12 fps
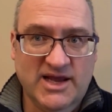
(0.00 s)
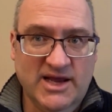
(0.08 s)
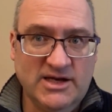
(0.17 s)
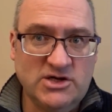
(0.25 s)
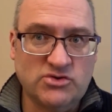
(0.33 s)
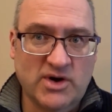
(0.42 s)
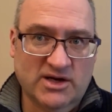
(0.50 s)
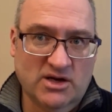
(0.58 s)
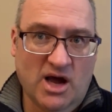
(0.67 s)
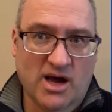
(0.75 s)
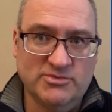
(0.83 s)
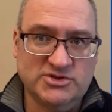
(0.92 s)
indirect
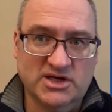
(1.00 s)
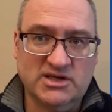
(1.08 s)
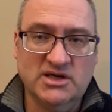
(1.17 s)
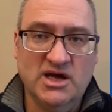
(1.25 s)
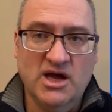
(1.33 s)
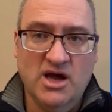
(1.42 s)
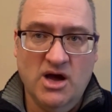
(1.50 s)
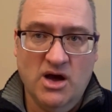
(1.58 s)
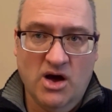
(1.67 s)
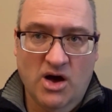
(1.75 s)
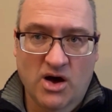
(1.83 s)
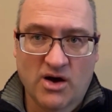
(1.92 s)
object
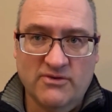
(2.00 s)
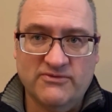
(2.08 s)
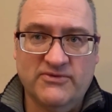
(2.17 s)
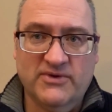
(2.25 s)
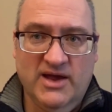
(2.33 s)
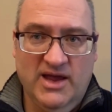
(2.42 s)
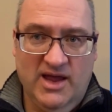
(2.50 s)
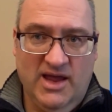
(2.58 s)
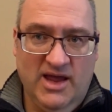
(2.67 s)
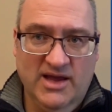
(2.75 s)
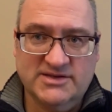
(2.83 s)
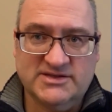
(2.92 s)
of
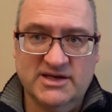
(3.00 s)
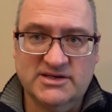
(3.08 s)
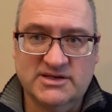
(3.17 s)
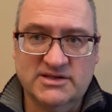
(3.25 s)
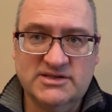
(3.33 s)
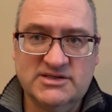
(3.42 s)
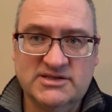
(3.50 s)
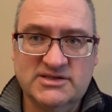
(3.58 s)
a sentence.